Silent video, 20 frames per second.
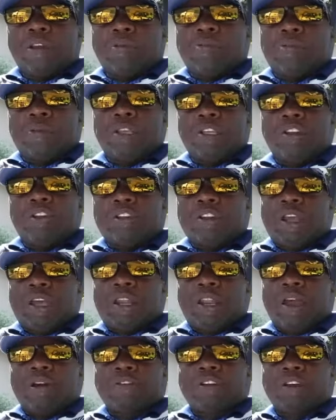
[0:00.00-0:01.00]
Peace and
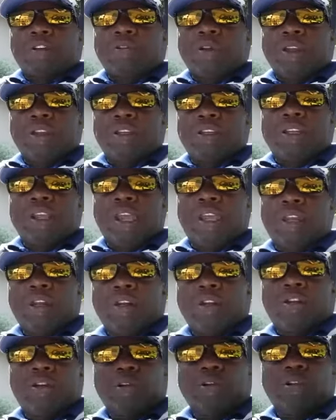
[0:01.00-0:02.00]
have a great day
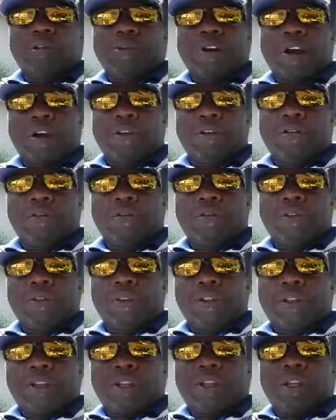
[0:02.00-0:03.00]
until tomorrow.
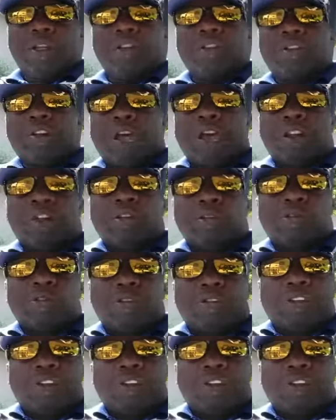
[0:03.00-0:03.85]
Here's Dr. Griffin